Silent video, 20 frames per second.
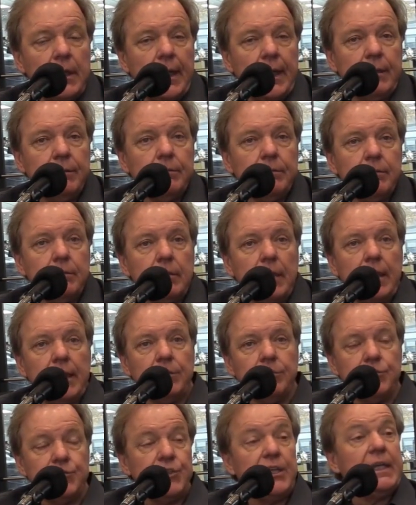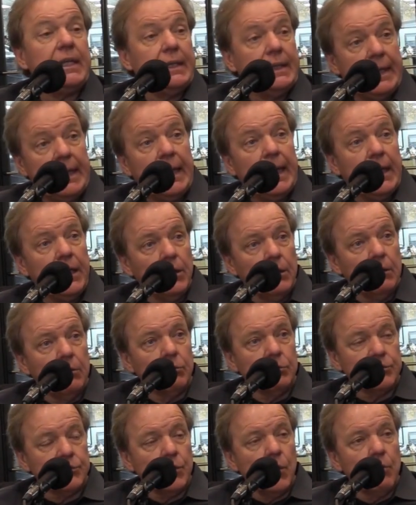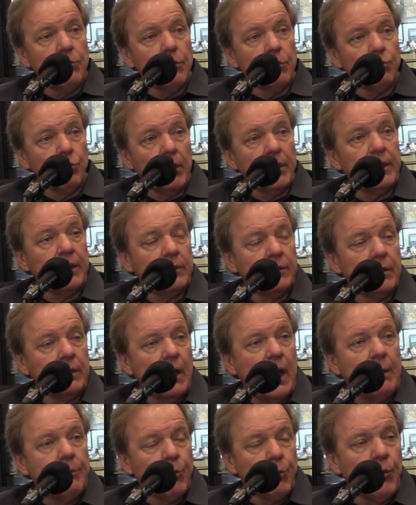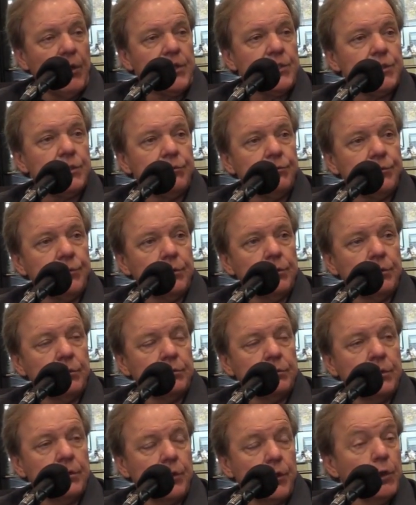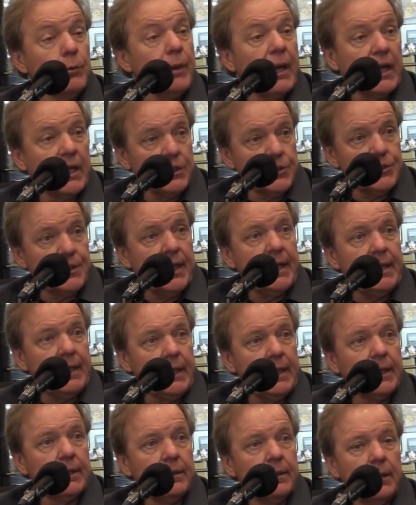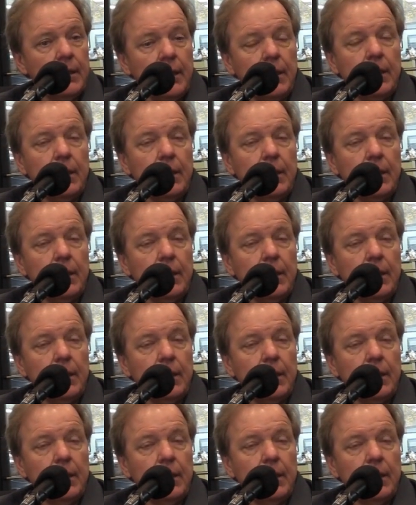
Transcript: and Gene Need was over running the operation for Curb Agajanian,